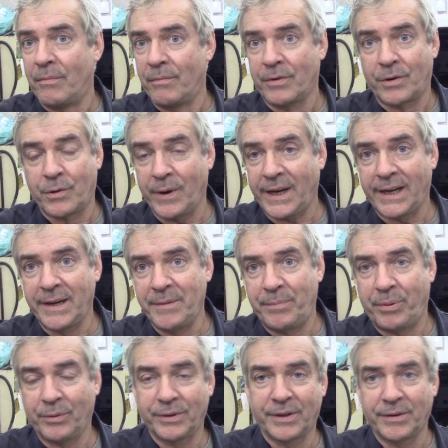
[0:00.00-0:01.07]
quickly
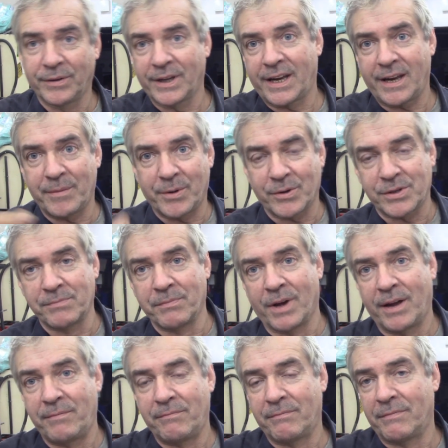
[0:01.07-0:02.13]
put the other gearbox
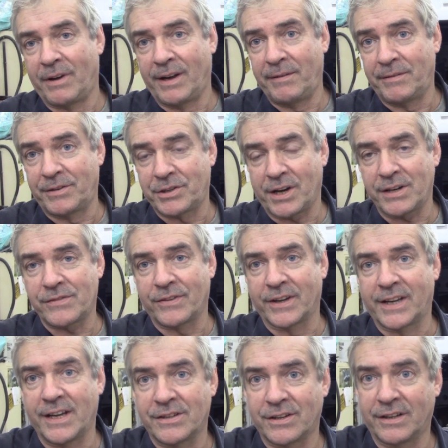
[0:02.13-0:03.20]
and transfer
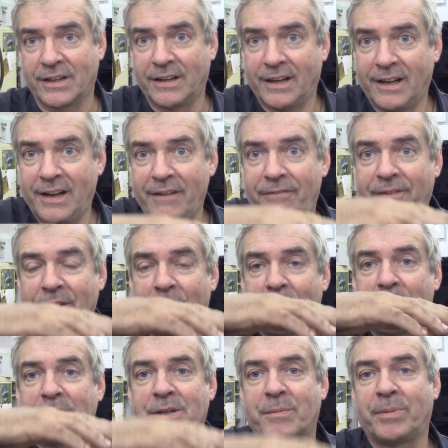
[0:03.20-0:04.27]
case on and lift it
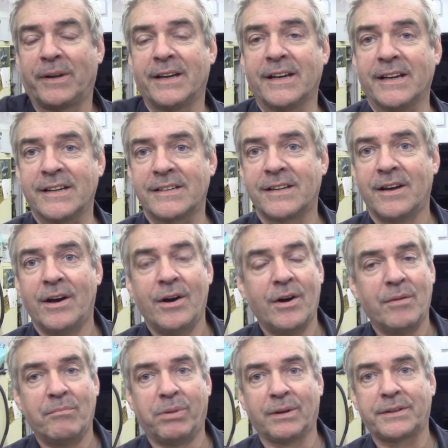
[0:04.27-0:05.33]
up into place,
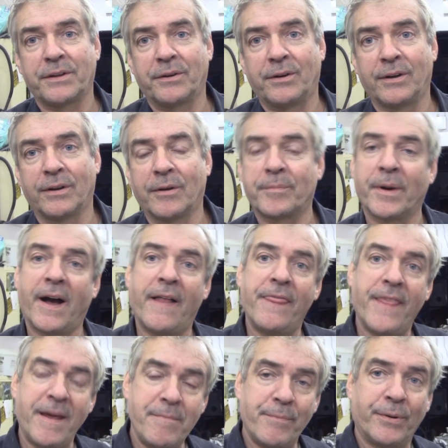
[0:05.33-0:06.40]
bolt it all up
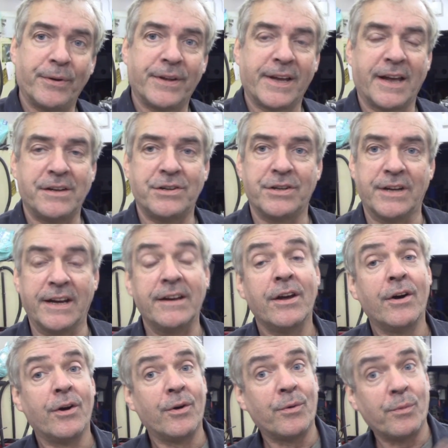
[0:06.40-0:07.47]
and then put the engine
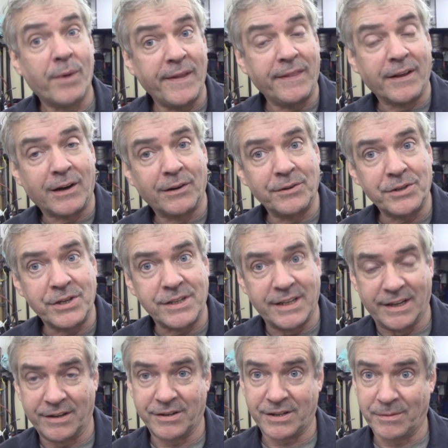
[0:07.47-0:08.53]
in when the clutch is
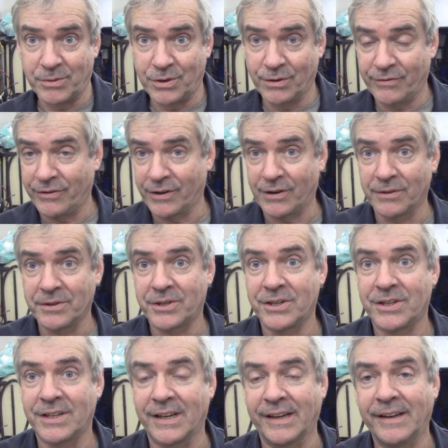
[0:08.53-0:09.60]
here, because I'm stuck for a clutch, you
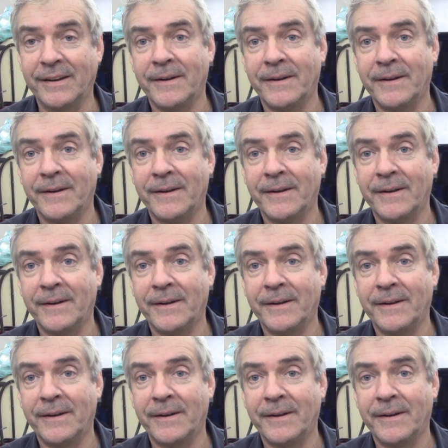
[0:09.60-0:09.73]
see.